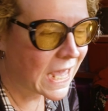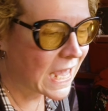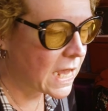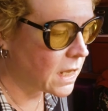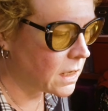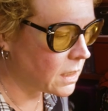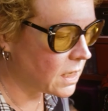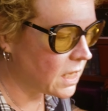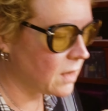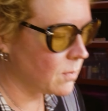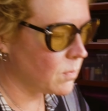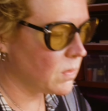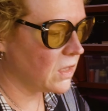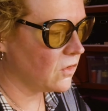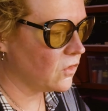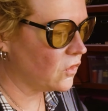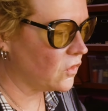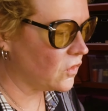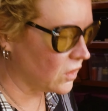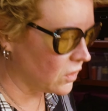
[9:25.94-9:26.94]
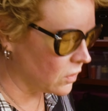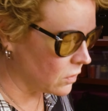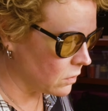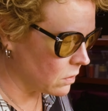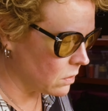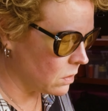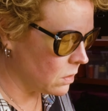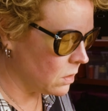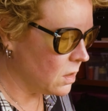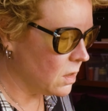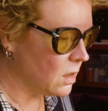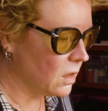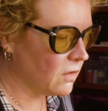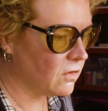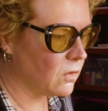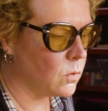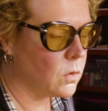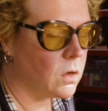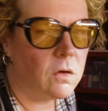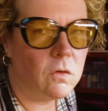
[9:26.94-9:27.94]
hand hemming silk,
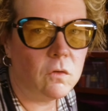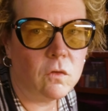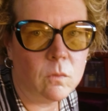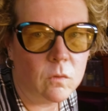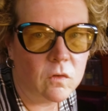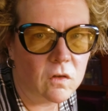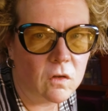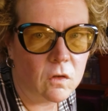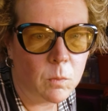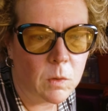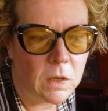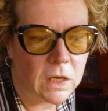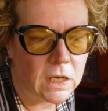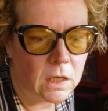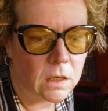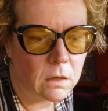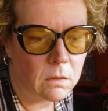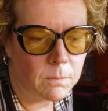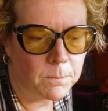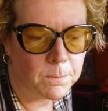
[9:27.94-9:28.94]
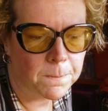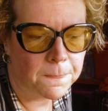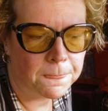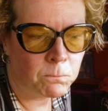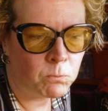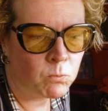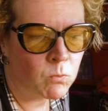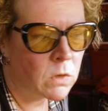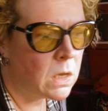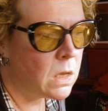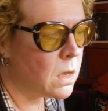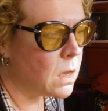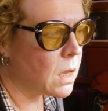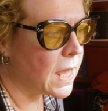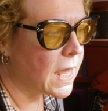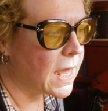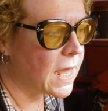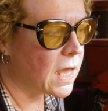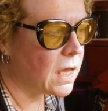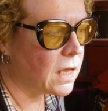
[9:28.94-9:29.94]
because I want to do some silk painting.
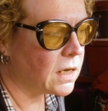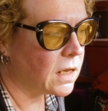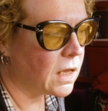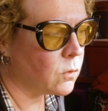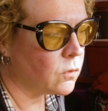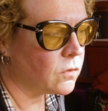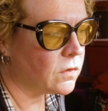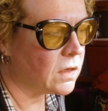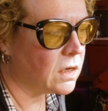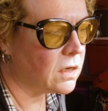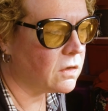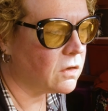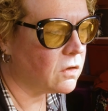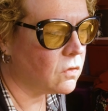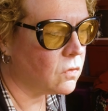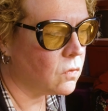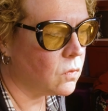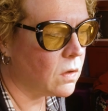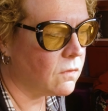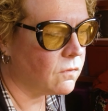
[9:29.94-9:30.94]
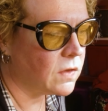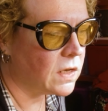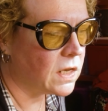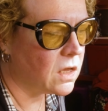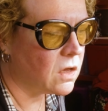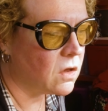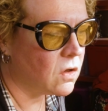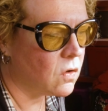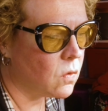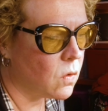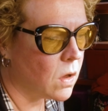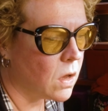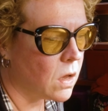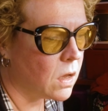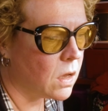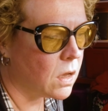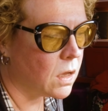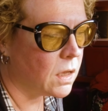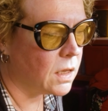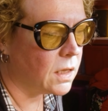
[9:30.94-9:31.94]
And I was going to do a video
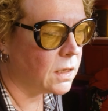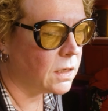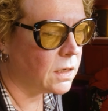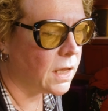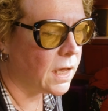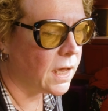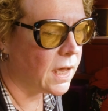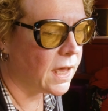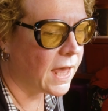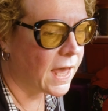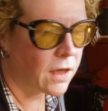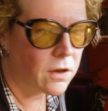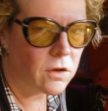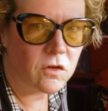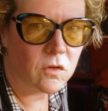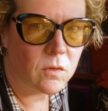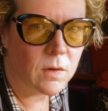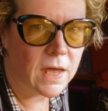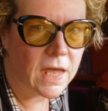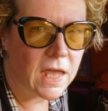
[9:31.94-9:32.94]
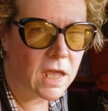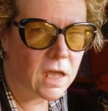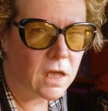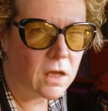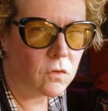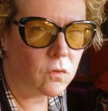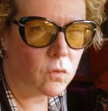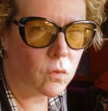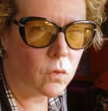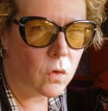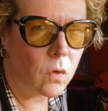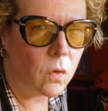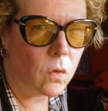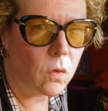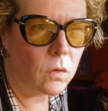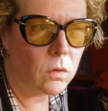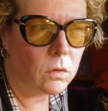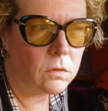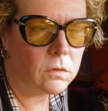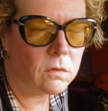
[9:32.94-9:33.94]
on how to do a
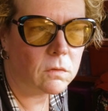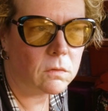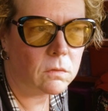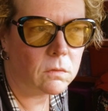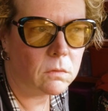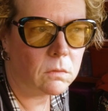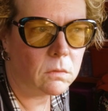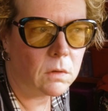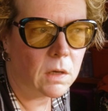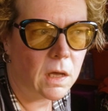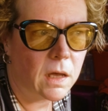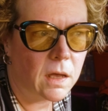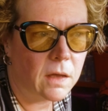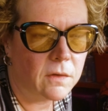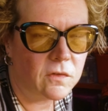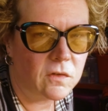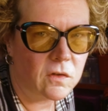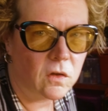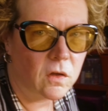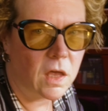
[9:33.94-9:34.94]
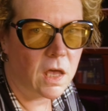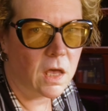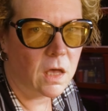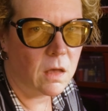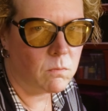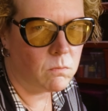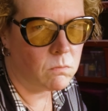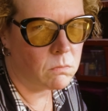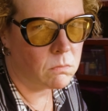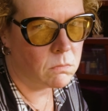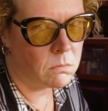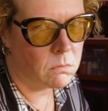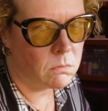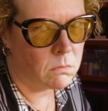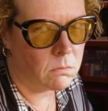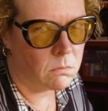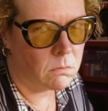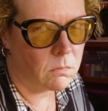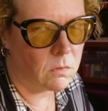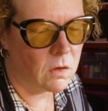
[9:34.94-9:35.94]
hand-rolled silk hem,
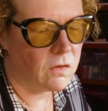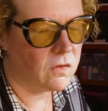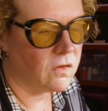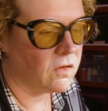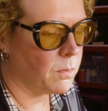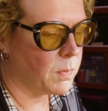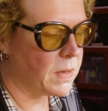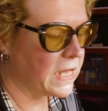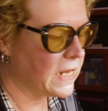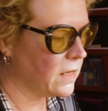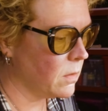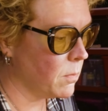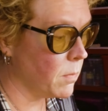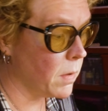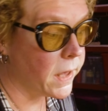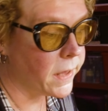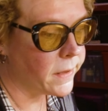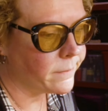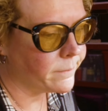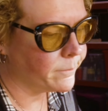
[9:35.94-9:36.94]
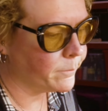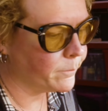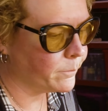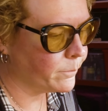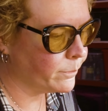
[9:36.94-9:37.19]
because it's a pain in the butt.